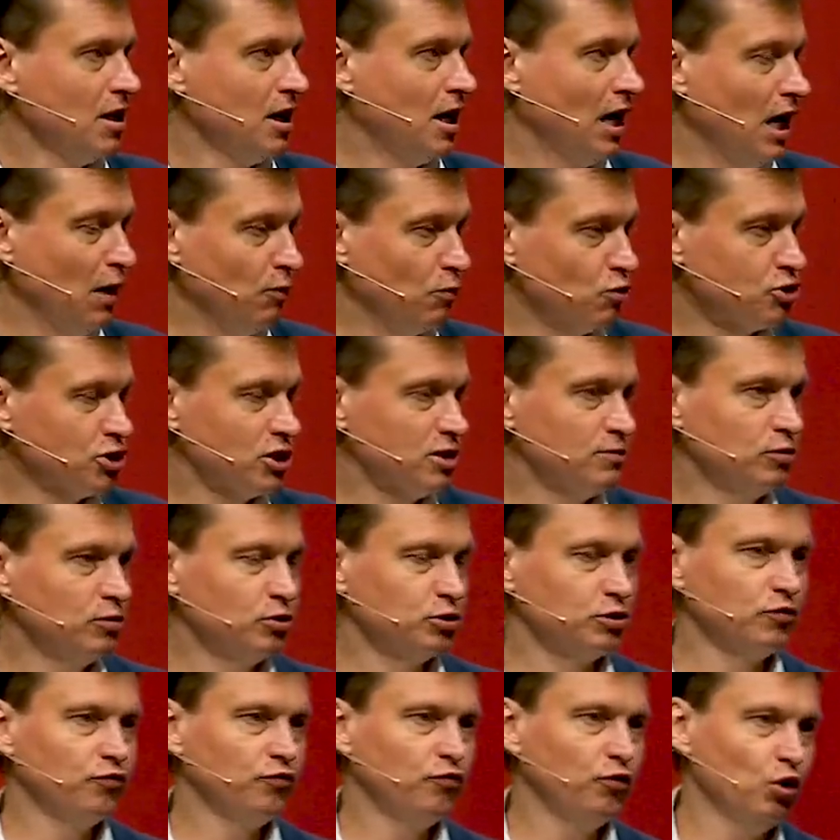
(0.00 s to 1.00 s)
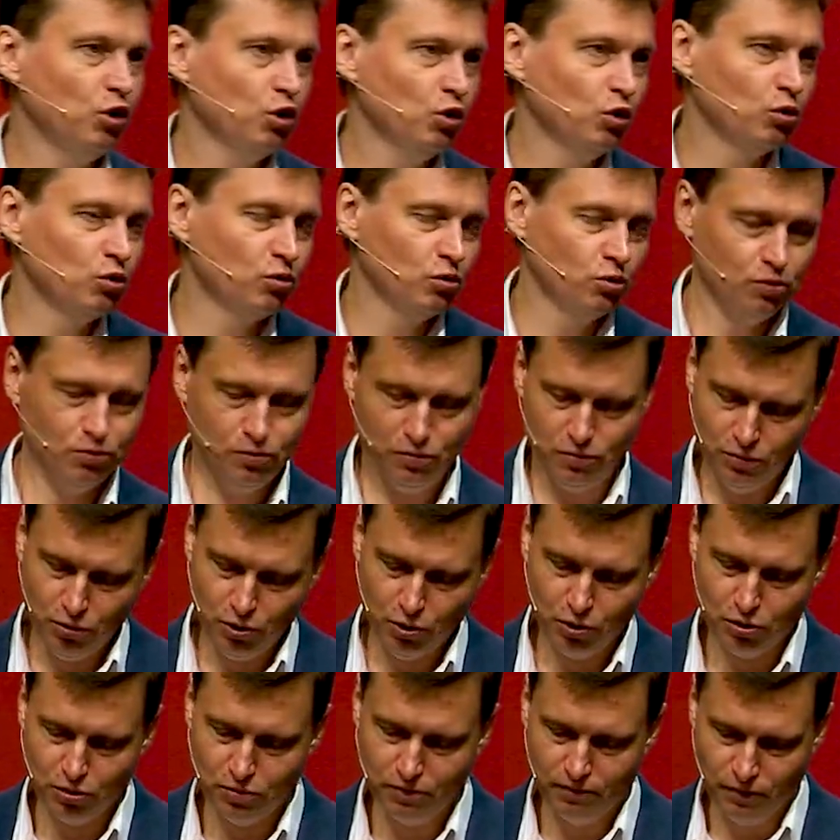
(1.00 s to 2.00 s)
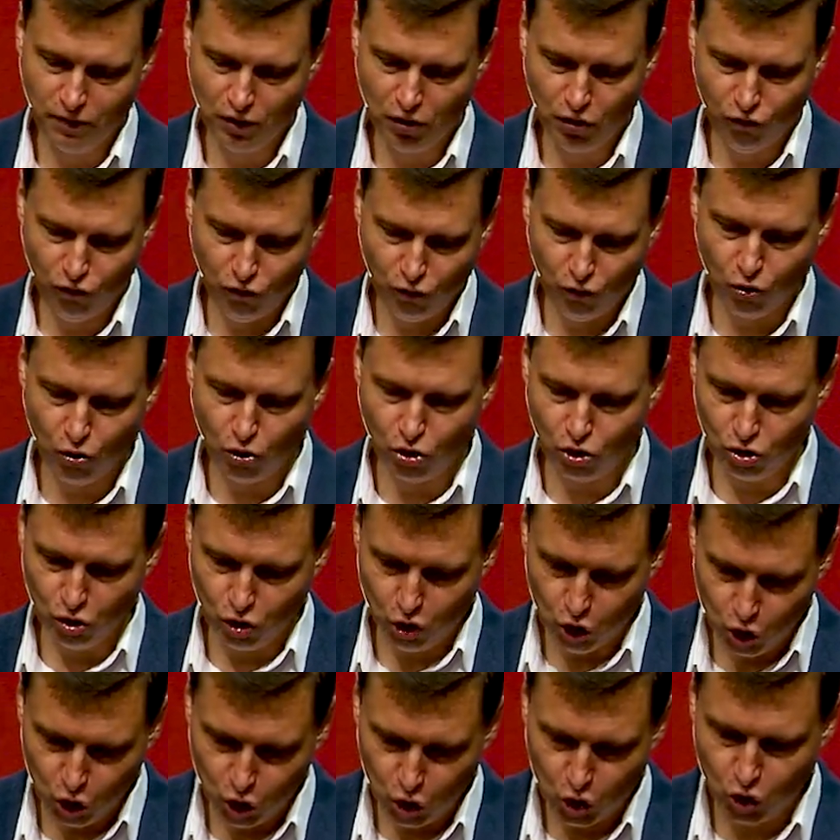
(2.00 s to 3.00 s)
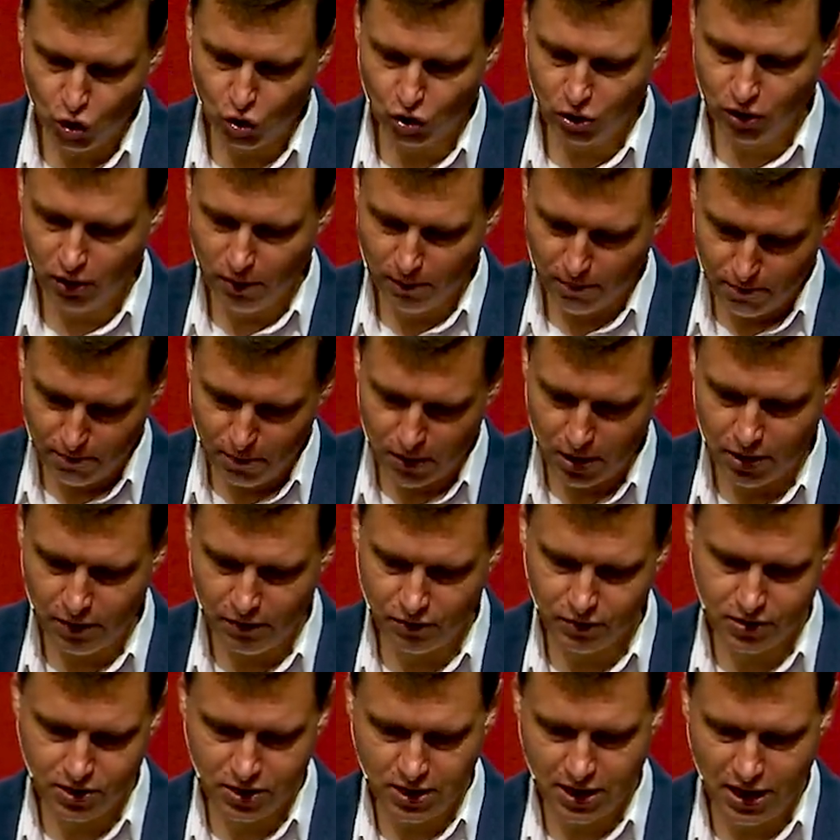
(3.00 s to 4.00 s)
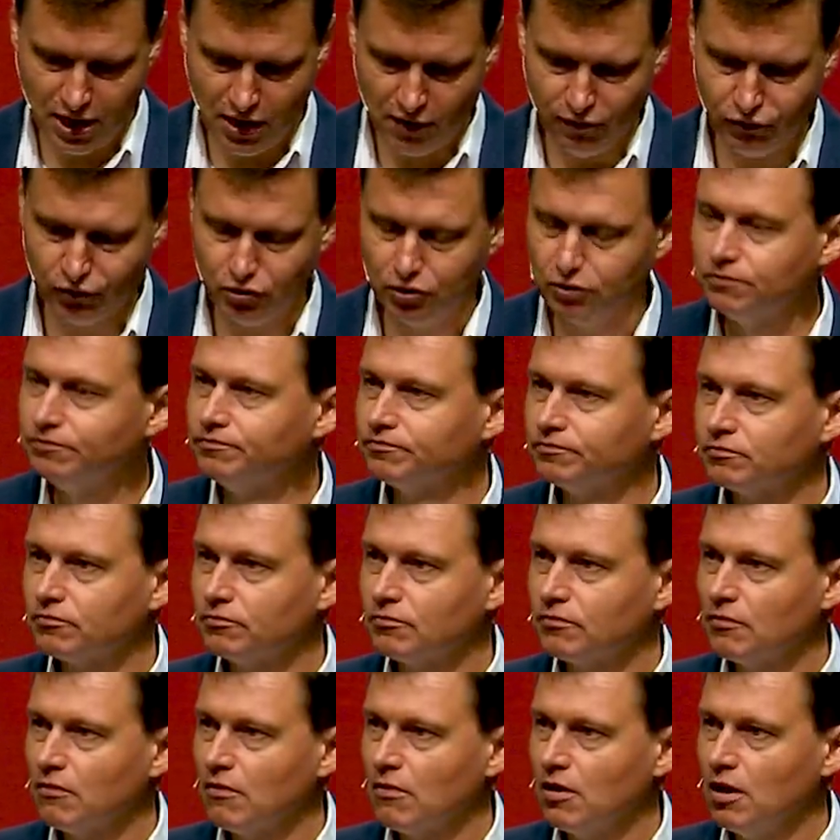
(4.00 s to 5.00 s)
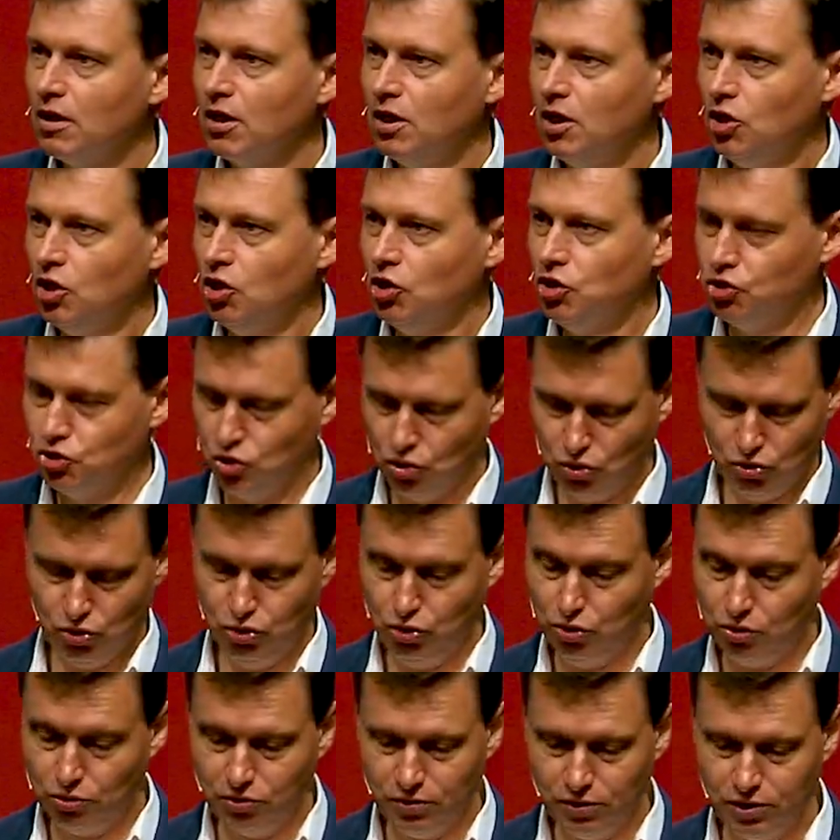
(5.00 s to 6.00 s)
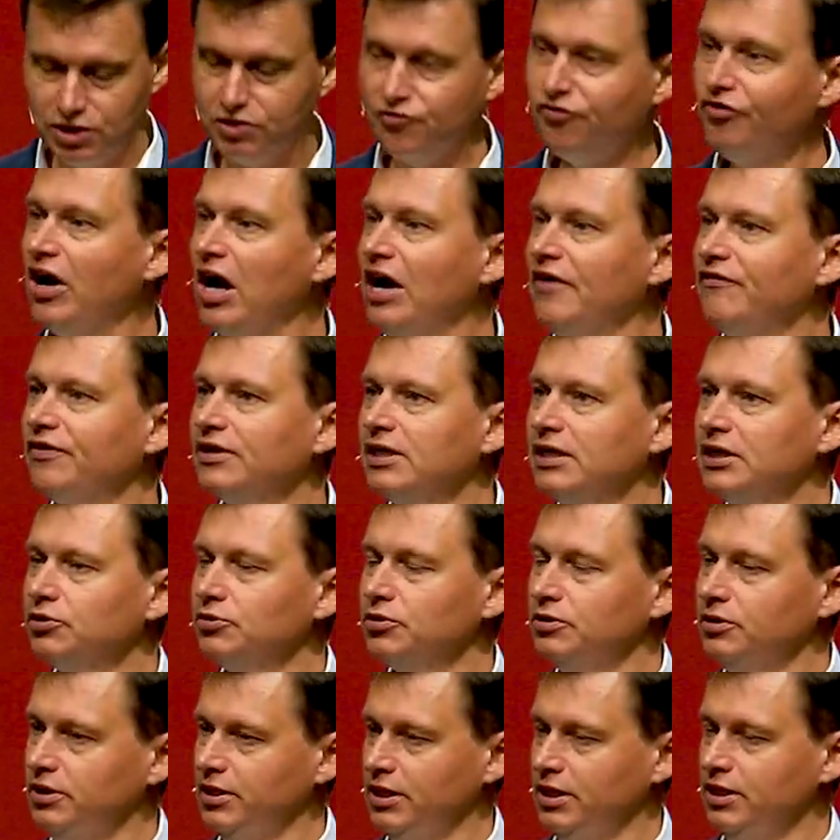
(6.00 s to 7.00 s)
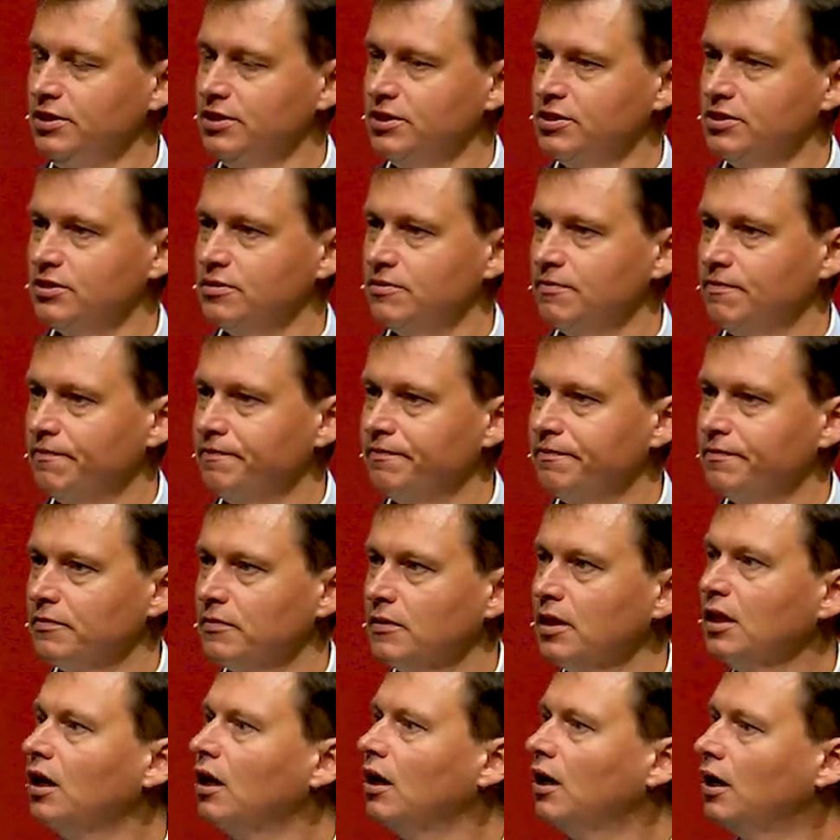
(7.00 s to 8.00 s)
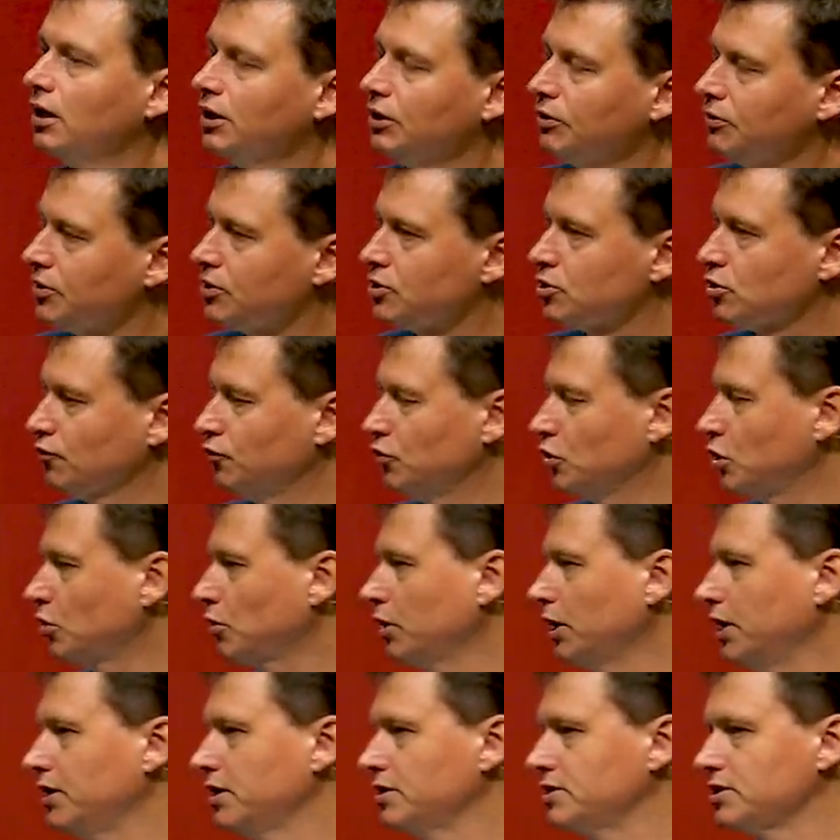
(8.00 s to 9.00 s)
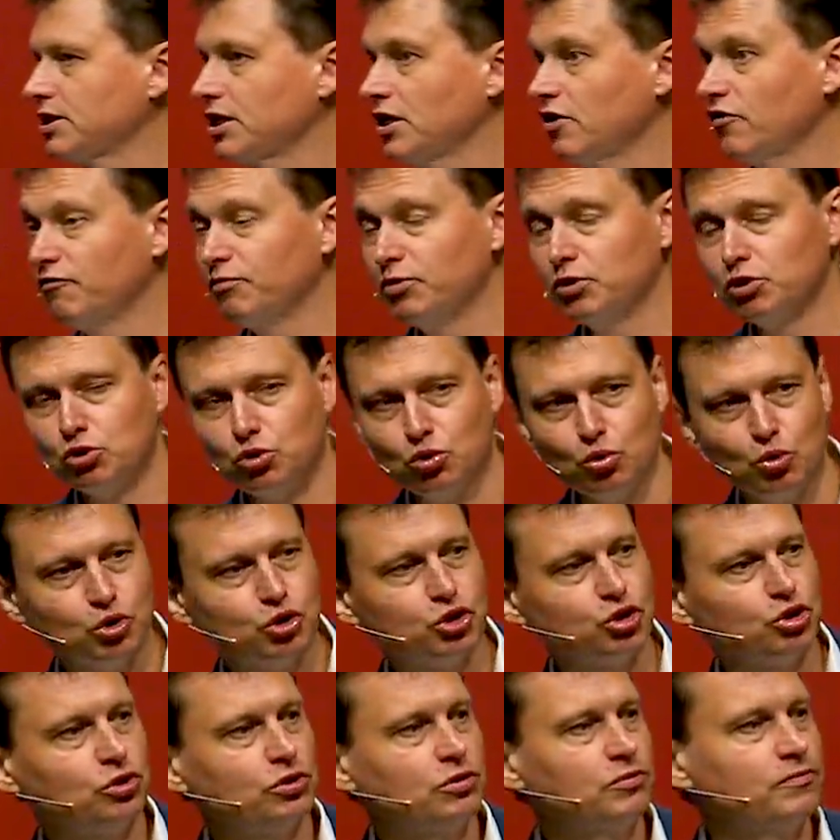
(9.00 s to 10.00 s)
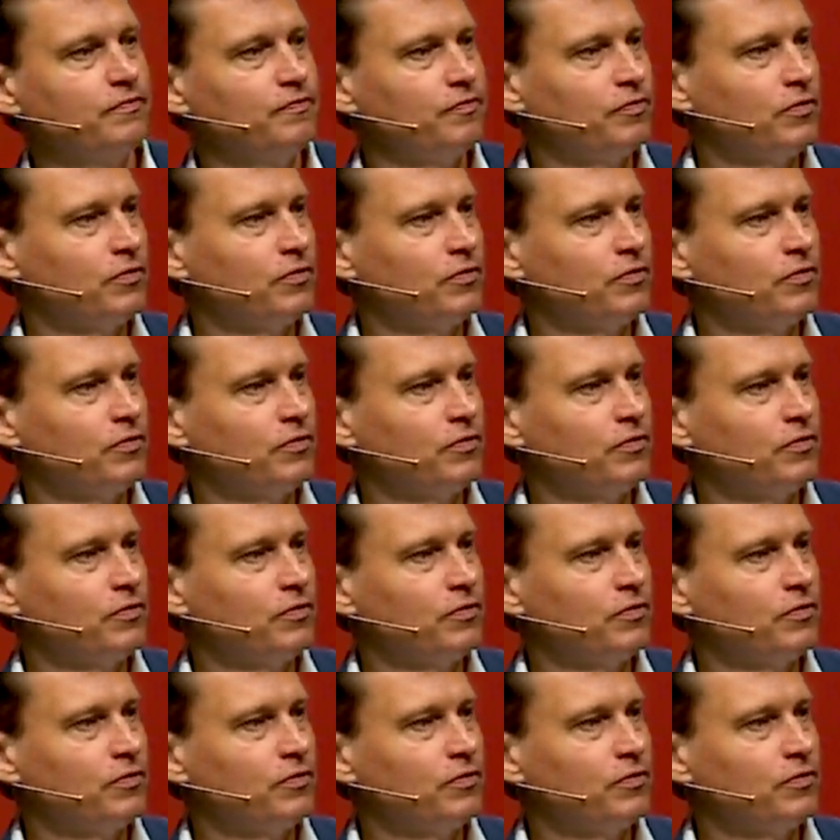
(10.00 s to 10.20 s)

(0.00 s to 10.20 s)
I was able to follow her 4 long months after. So during these 500 days, hundreds of Ukrainians have been tortured.